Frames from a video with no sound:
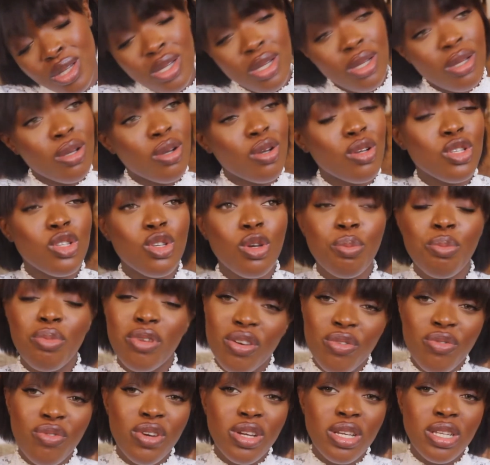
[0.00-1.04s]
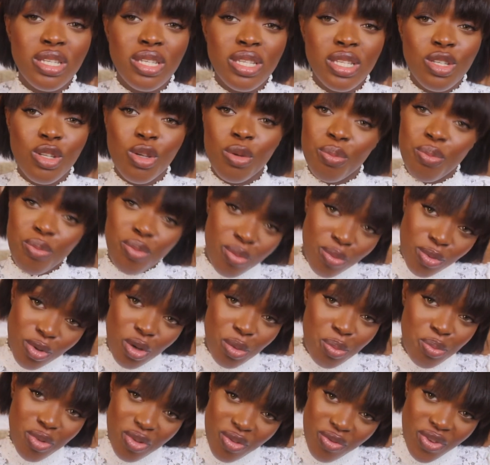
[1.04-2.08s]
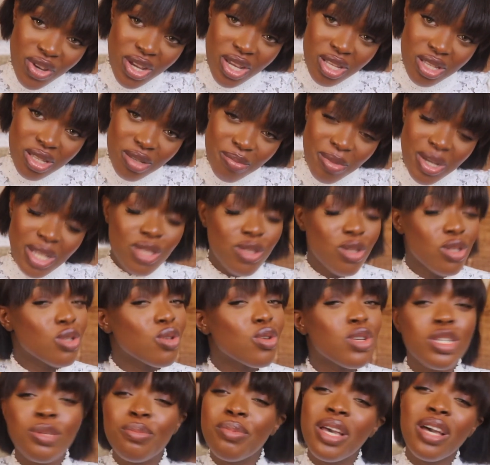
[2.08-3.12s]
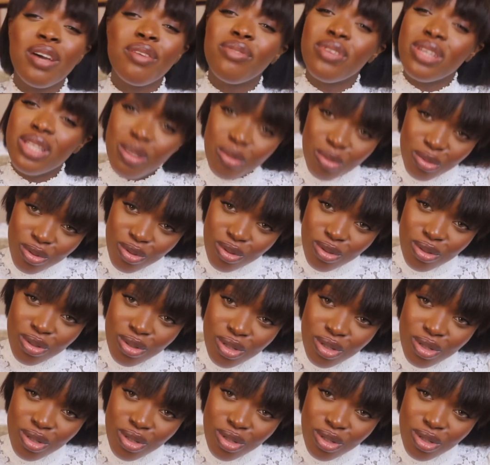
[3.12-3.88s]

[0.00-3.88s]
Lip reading: Because your preference, your preferred might not always be available.